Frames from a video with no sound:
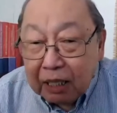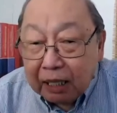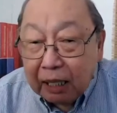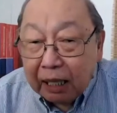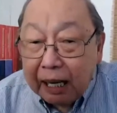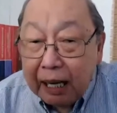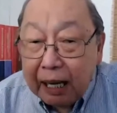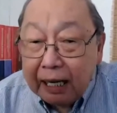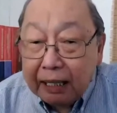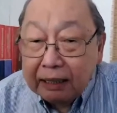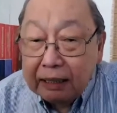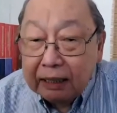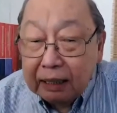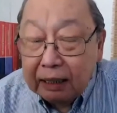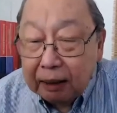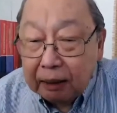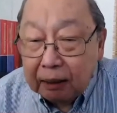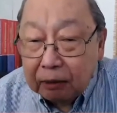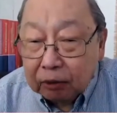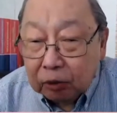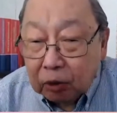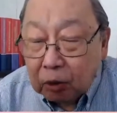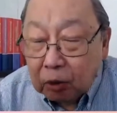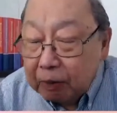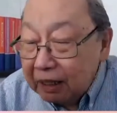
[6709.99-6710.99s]

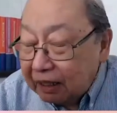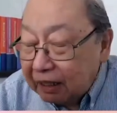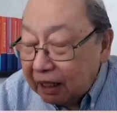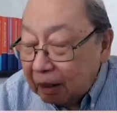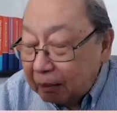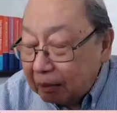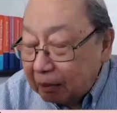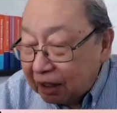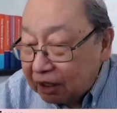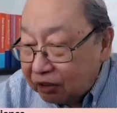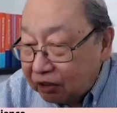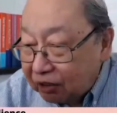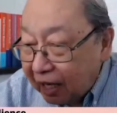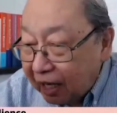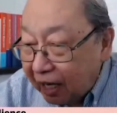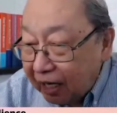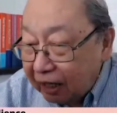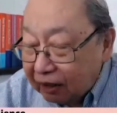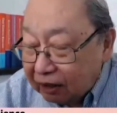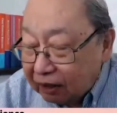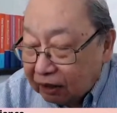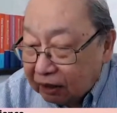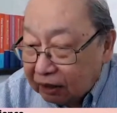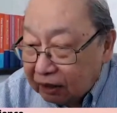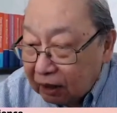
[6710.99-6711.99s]
And committing
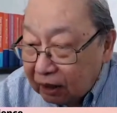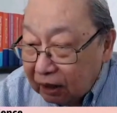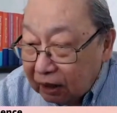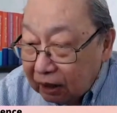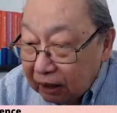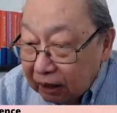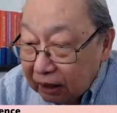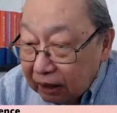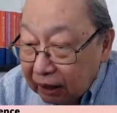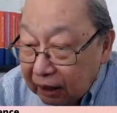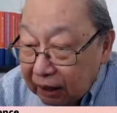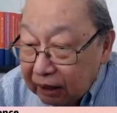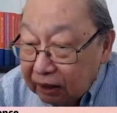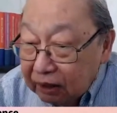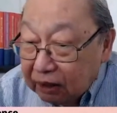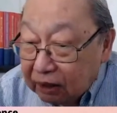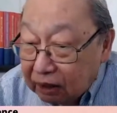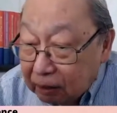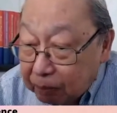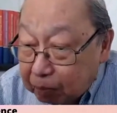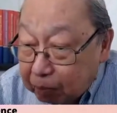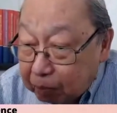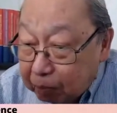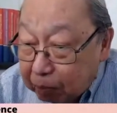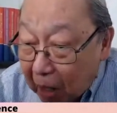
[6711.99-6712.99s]
mistakes
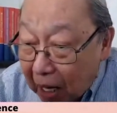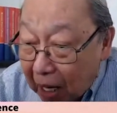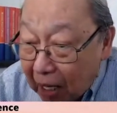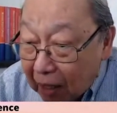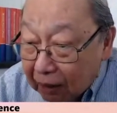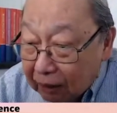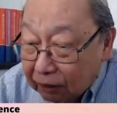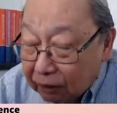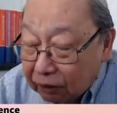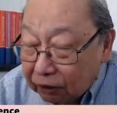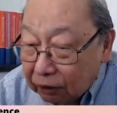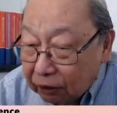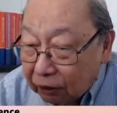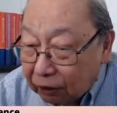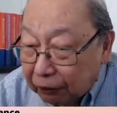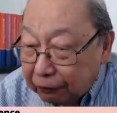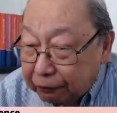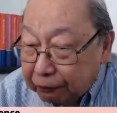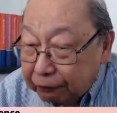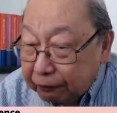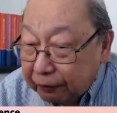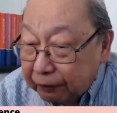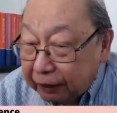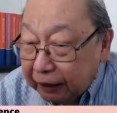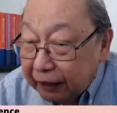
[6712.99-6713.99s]
is part
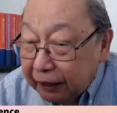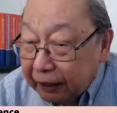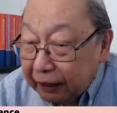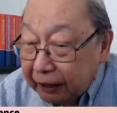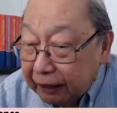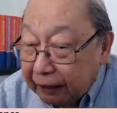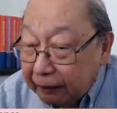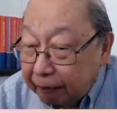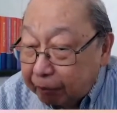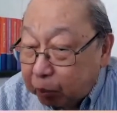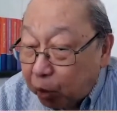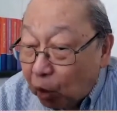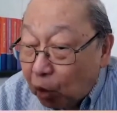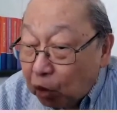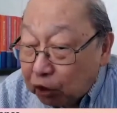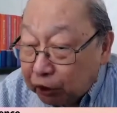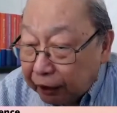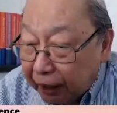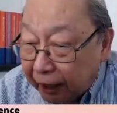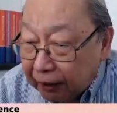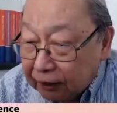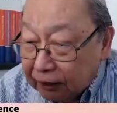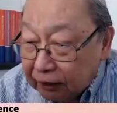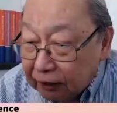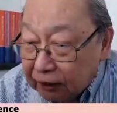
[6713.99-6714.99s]
of the
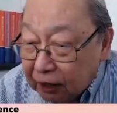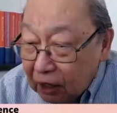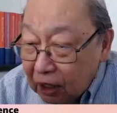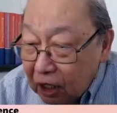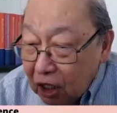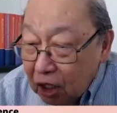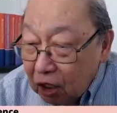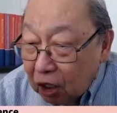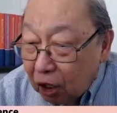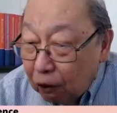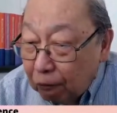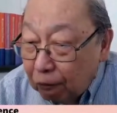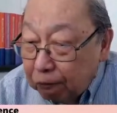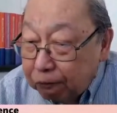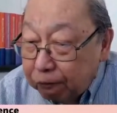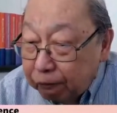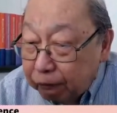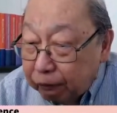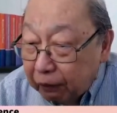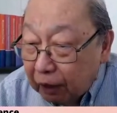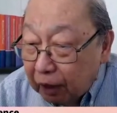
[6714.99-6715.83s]
process of